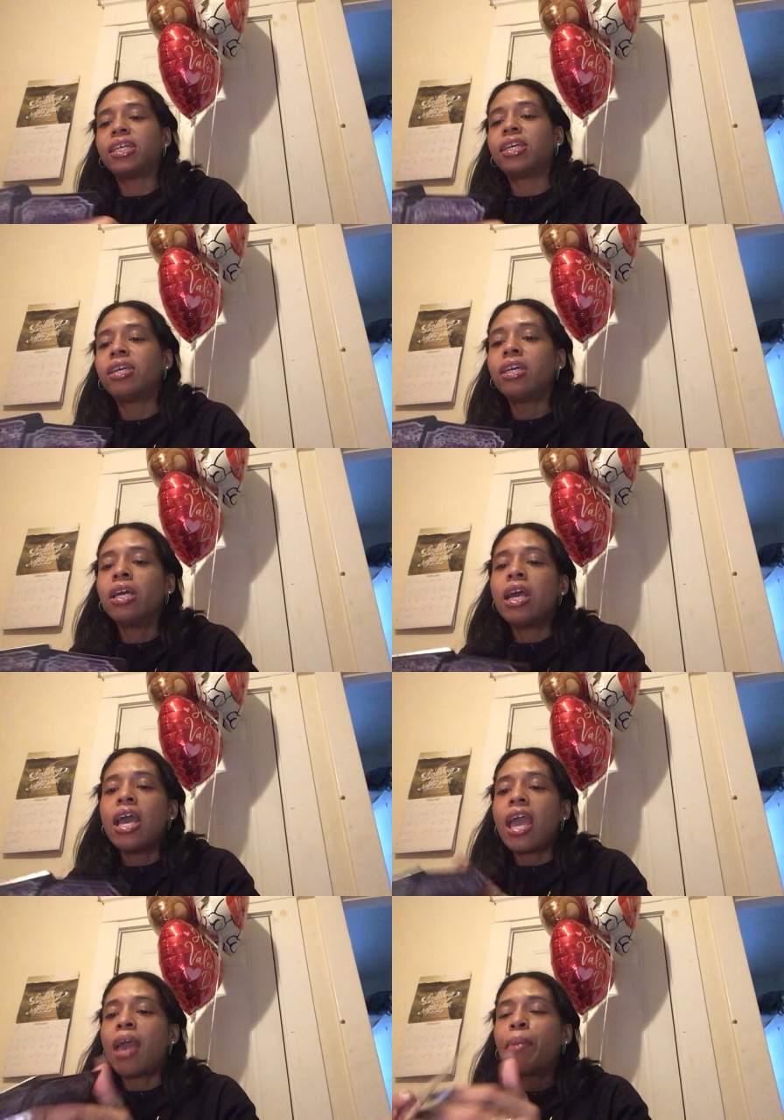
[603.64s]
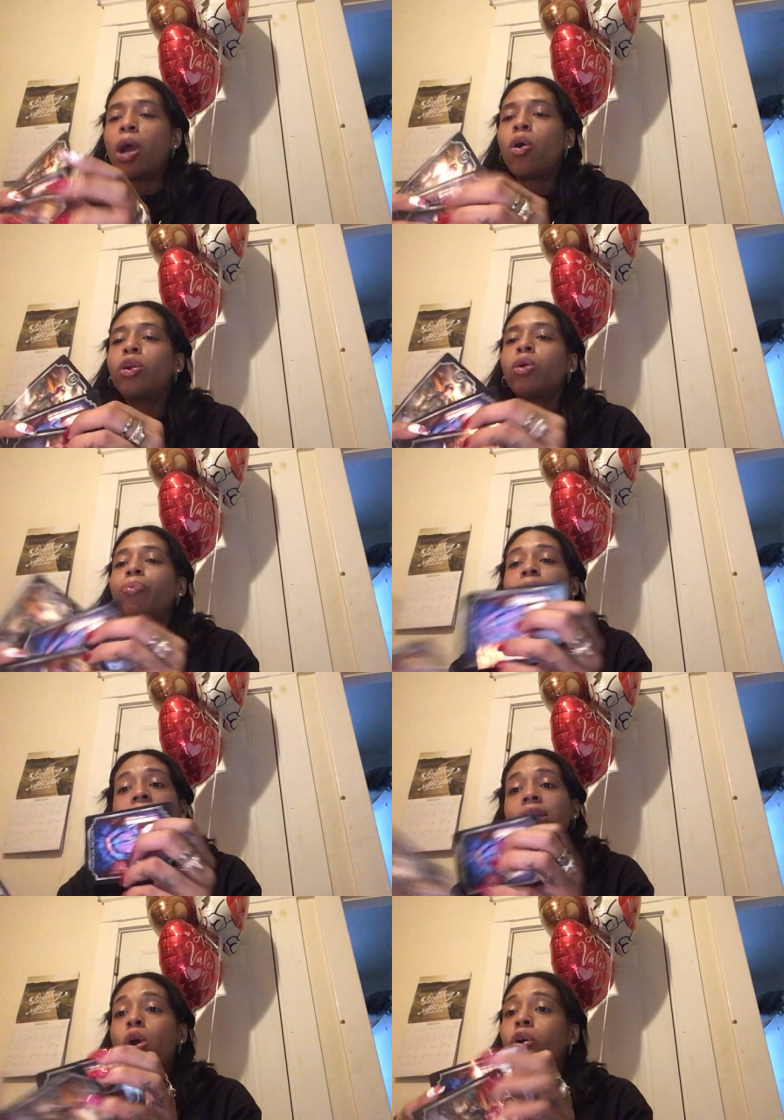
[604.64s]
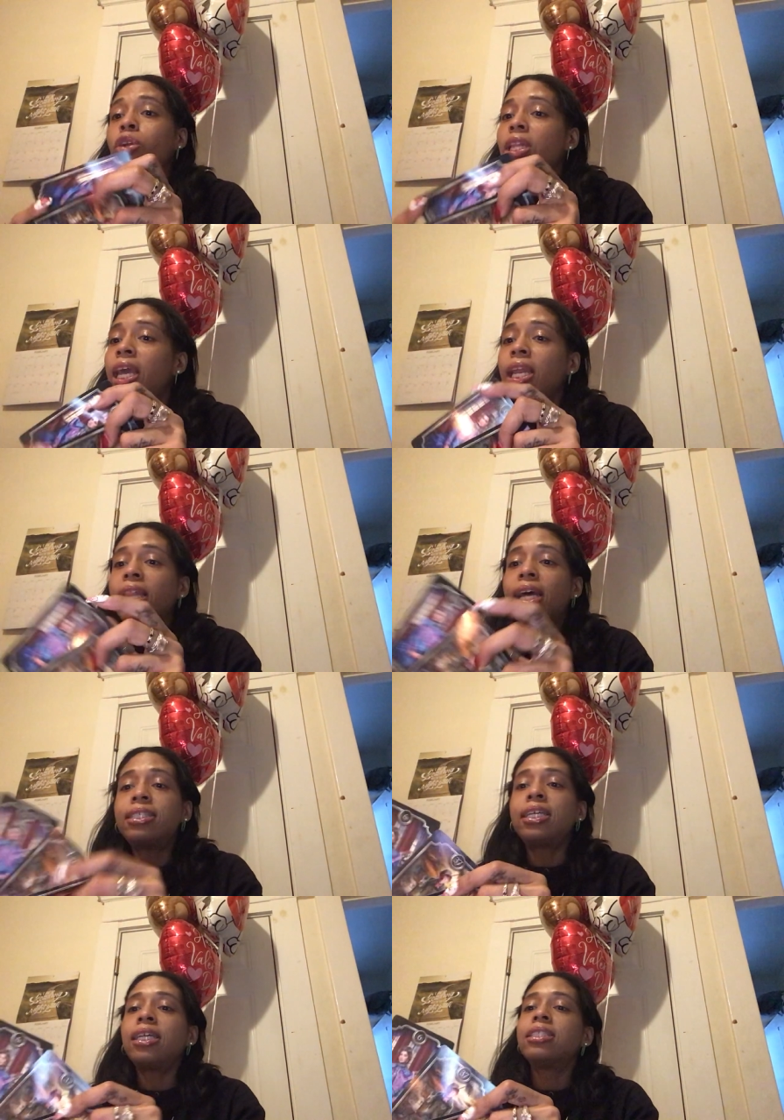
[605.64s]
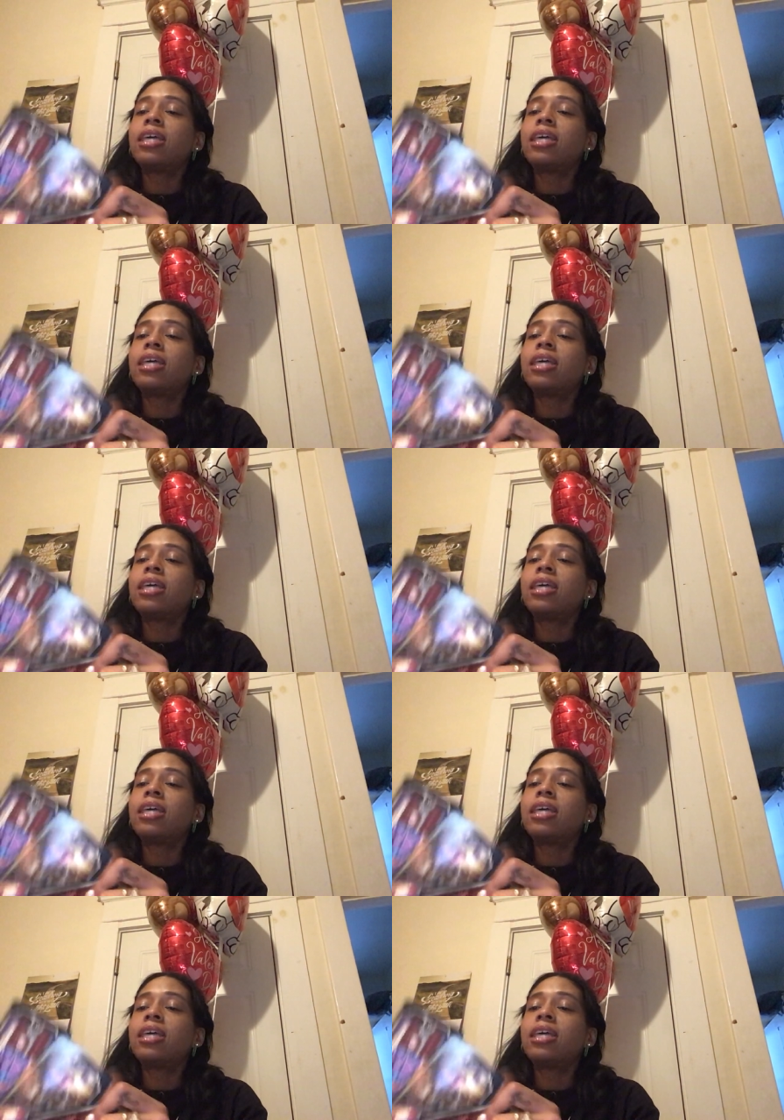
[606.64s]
it. And my older, the older lady that's in his